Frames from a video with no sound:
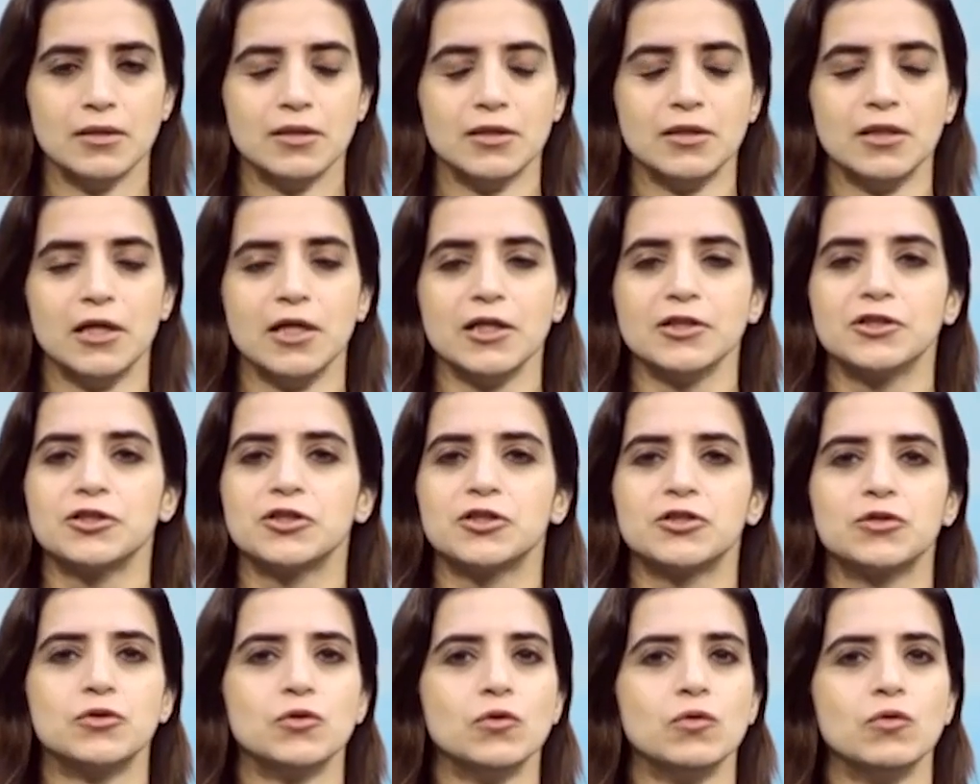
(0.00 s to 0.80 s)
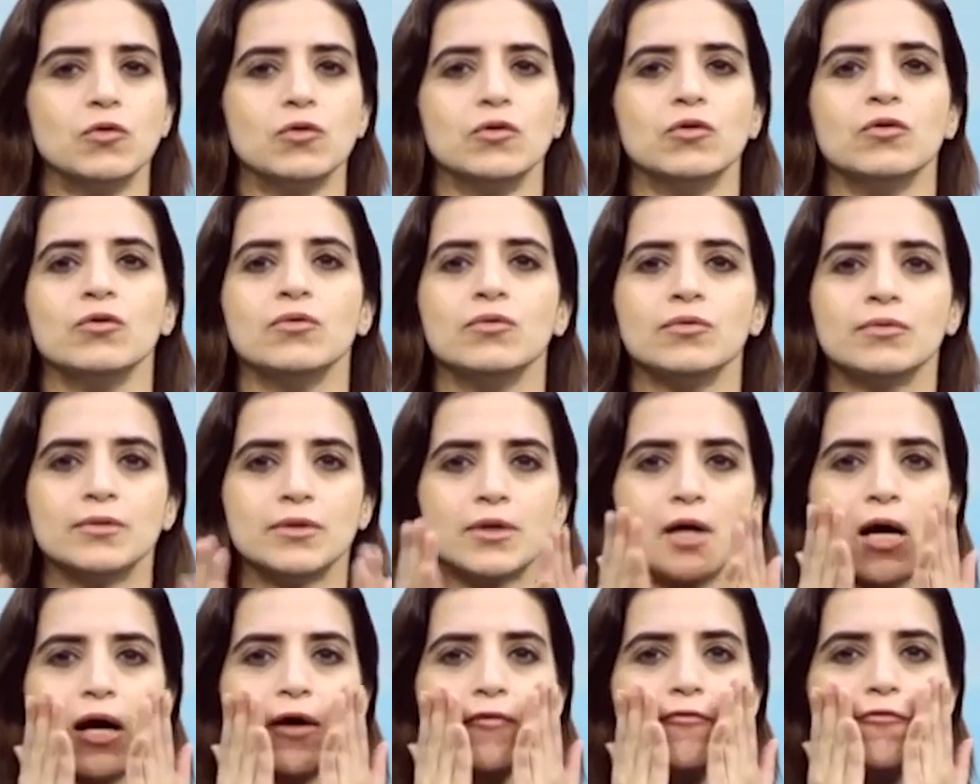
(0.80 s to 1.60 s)
Let's do
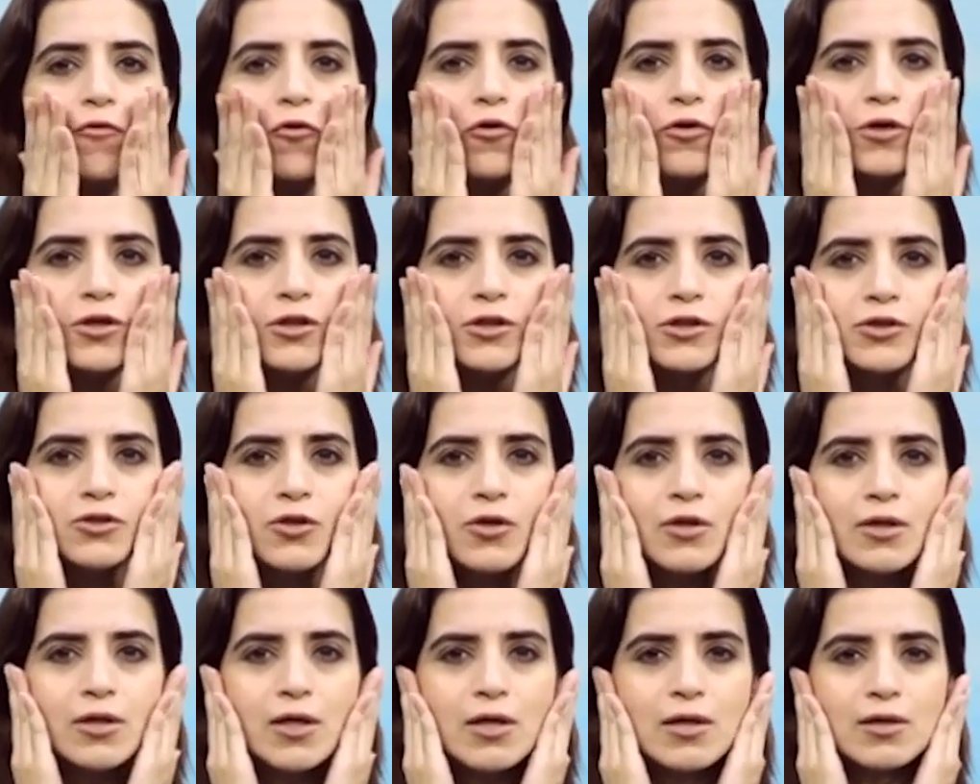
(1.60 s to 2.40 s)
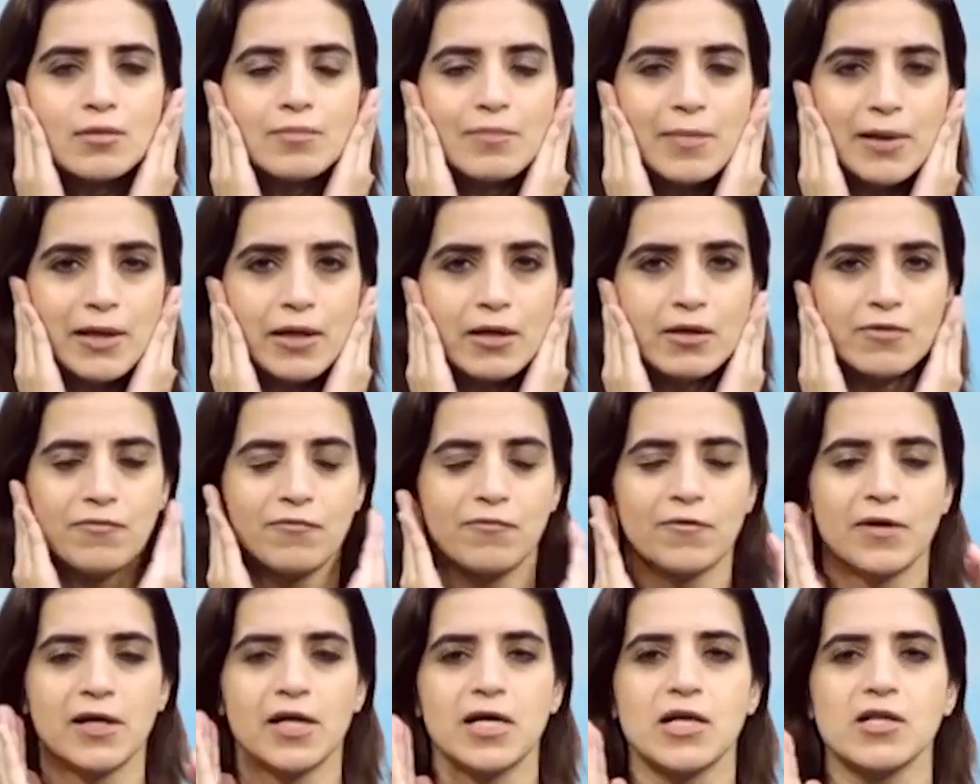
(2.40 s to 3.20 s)
now, focus on our middle
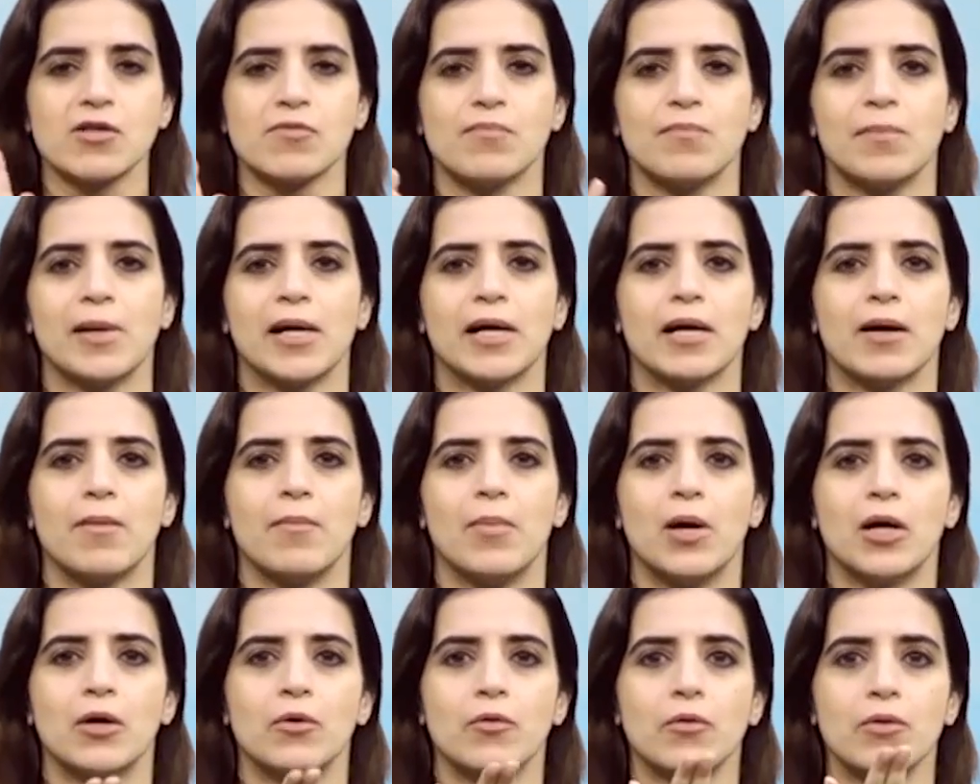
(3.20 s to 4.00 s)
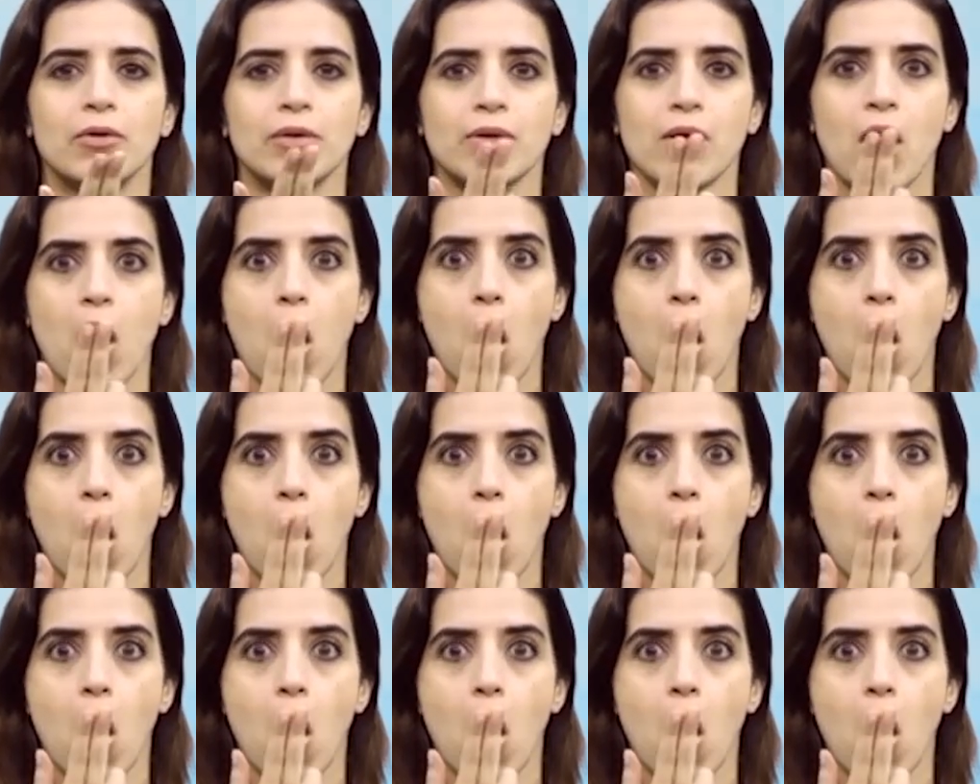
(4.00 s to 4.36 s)
face, make a balloon.